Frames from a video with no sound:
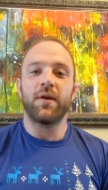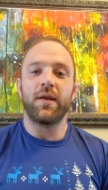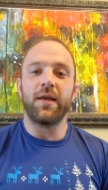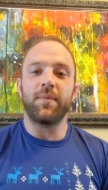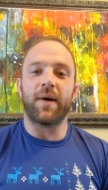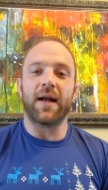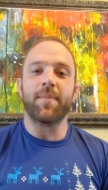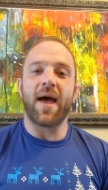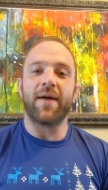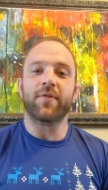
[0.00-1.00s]
in
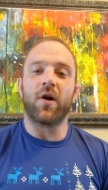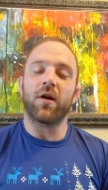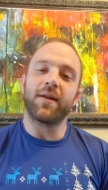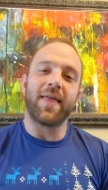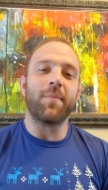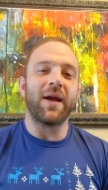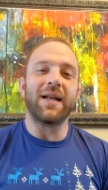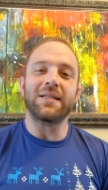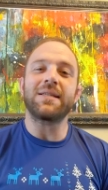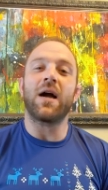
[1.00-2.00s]
bottom half guard. Now that might
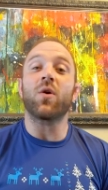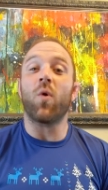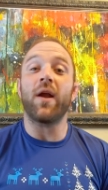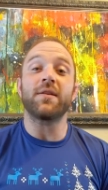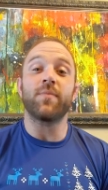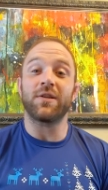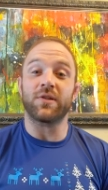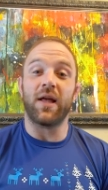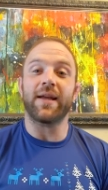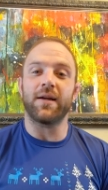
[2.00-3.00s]
not sound quite as
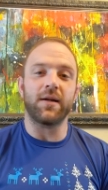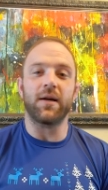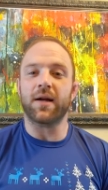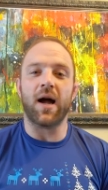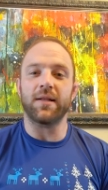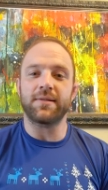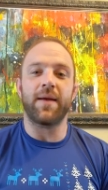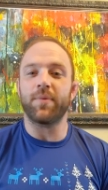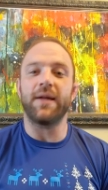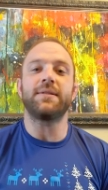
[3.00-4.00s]
much like a
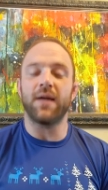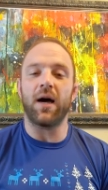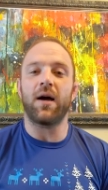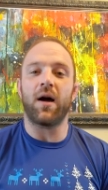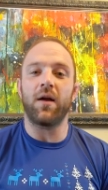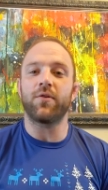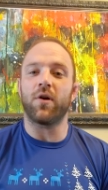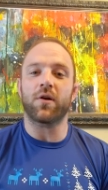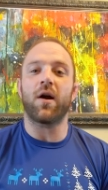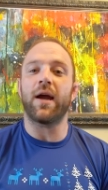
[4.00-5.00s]
concept like
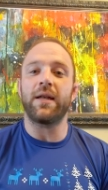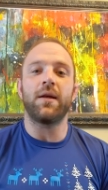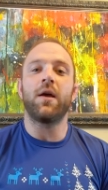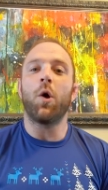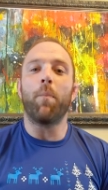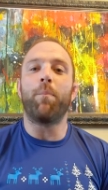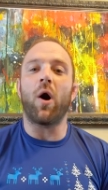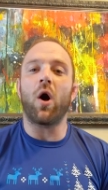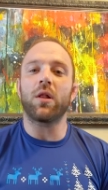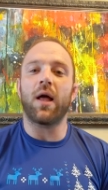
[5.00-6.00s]
underhook. All right,
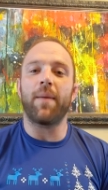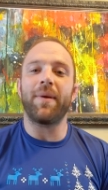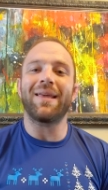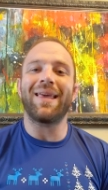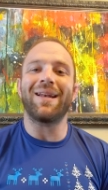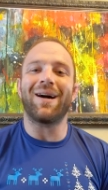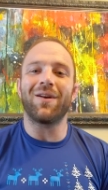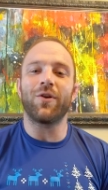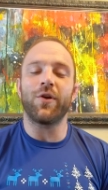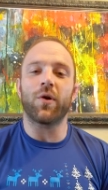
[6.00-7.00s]
ball up and get
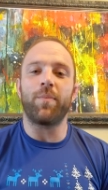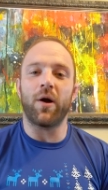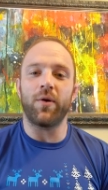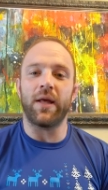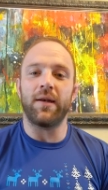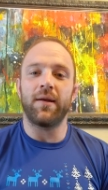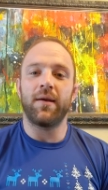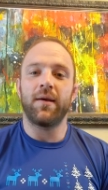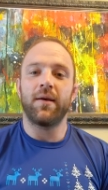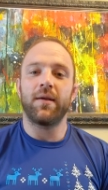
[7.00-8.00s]
under your opponent.
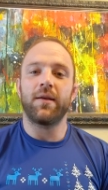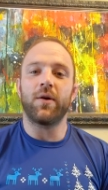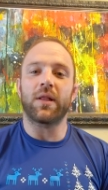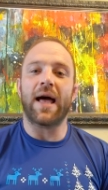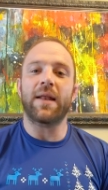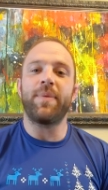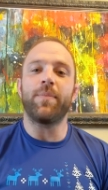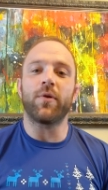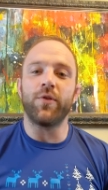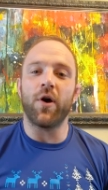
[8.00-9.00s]
You know, a lot of
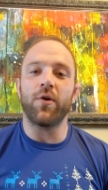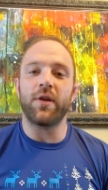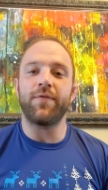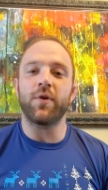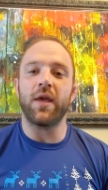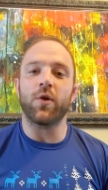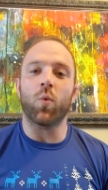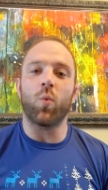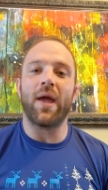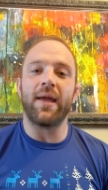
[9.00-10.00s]
people know that if you get
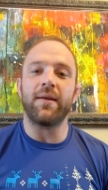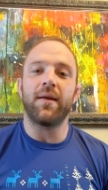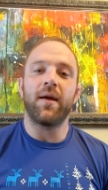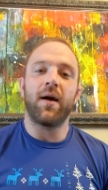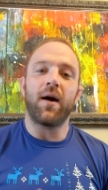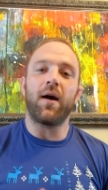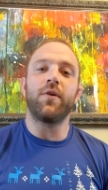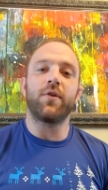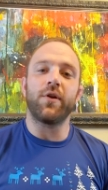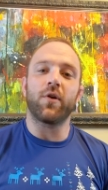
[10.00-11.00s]
your weight
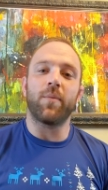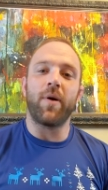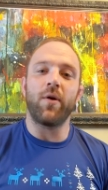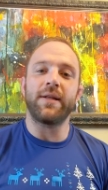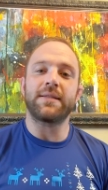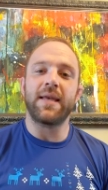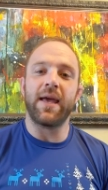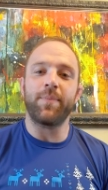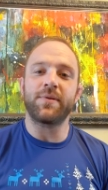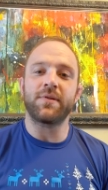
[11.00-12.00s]
under your opponent's
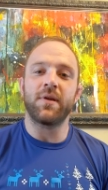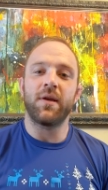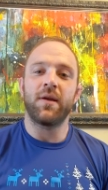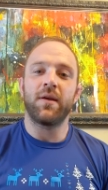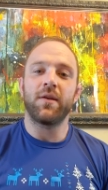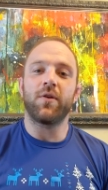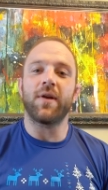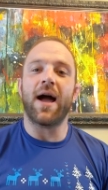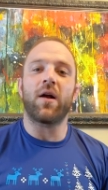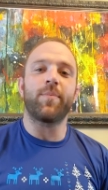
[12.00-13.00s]
hips, you're
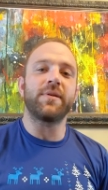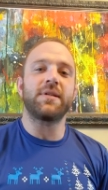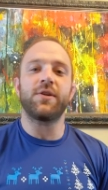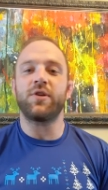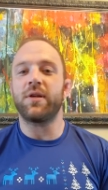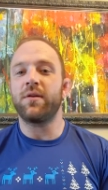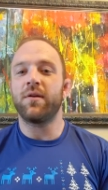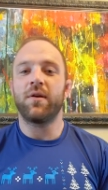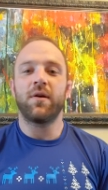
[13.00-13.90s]
now in a position